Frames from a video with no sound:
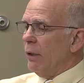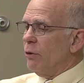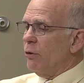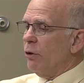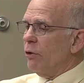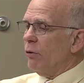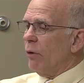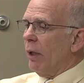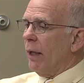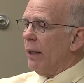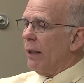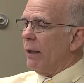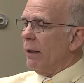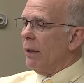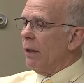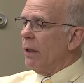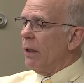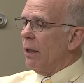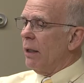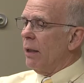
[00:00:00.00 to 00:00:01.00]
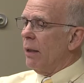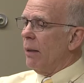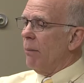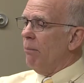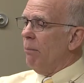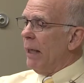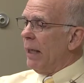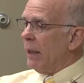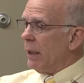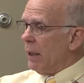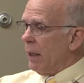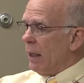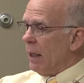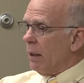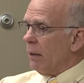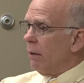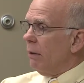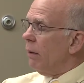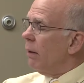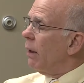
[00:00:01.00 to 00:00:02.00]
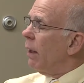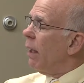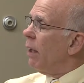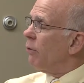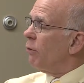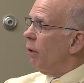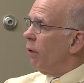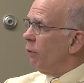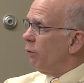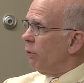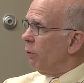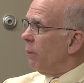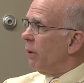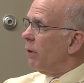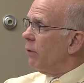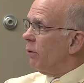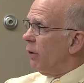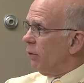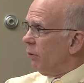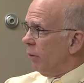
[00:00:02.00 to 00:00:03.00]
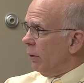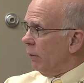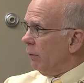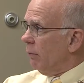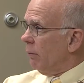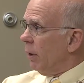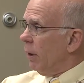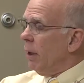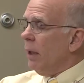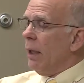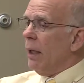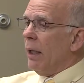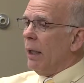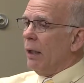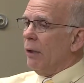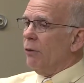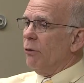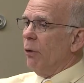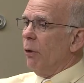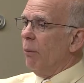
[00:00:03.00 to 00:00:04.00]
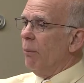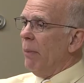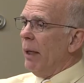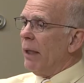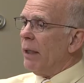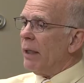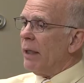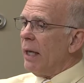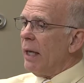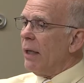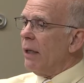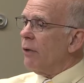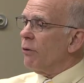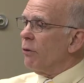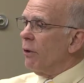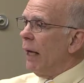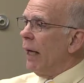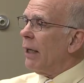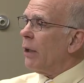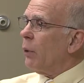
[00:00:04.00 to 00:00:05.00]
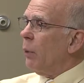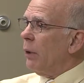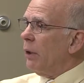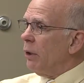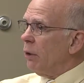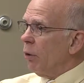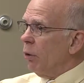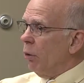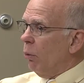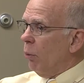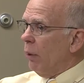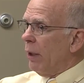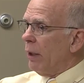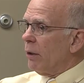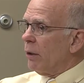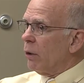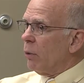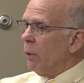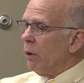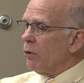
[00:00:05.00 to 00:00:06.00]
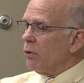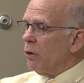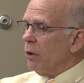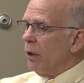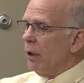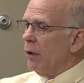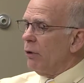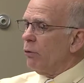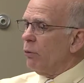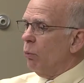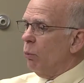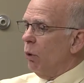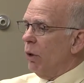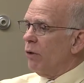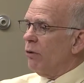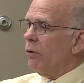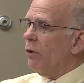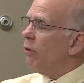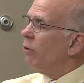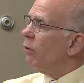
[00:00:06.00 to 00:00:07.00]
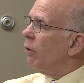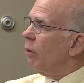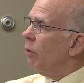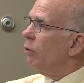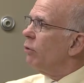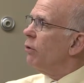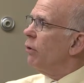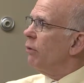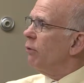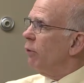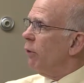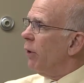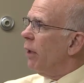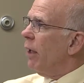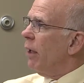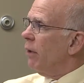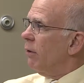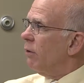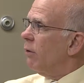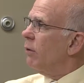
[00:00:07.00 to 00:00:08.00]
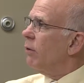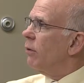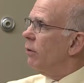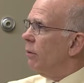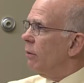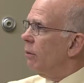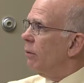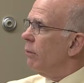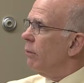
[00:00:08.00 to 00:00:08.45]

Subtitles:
And just like Medicaid has also existed. And so Medicaid is not going to go away. The question is, what's the solution for Kansans?